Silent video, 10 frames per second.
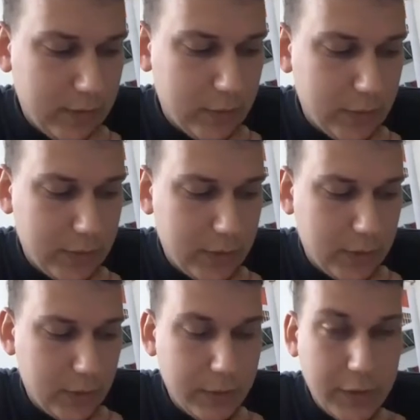was
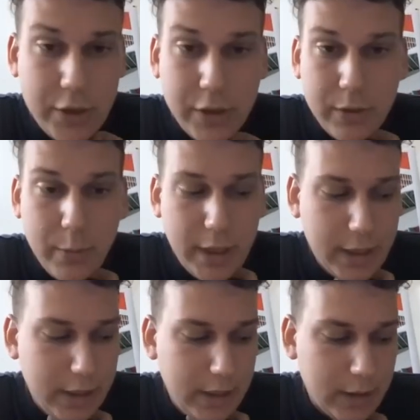conditioned
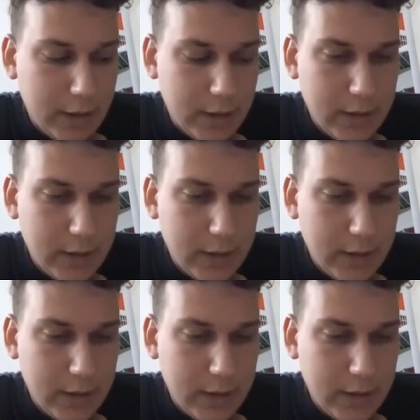by